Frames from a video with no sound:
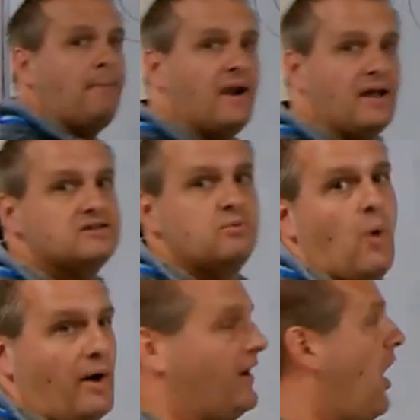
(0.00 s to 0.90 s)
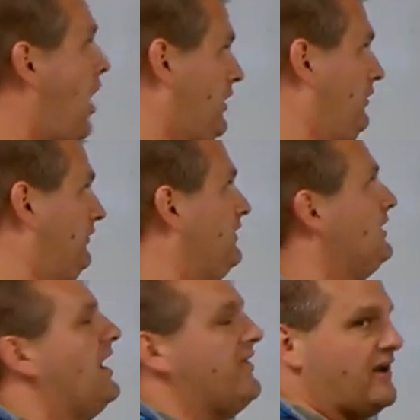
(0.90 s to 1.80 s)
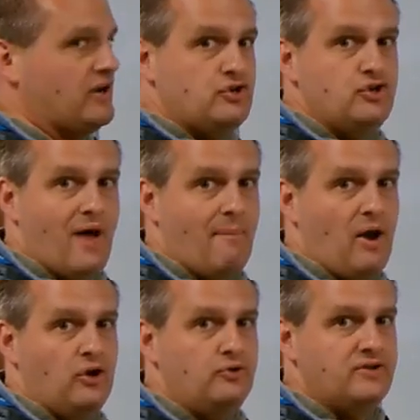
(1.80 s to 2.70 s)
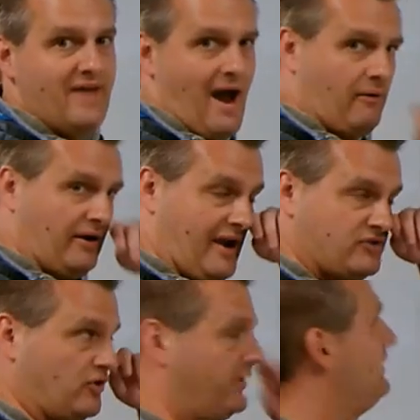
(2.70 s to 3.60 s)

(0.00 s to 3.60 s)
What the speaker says: +1 ion, and they're going to do that by losing the outer electron.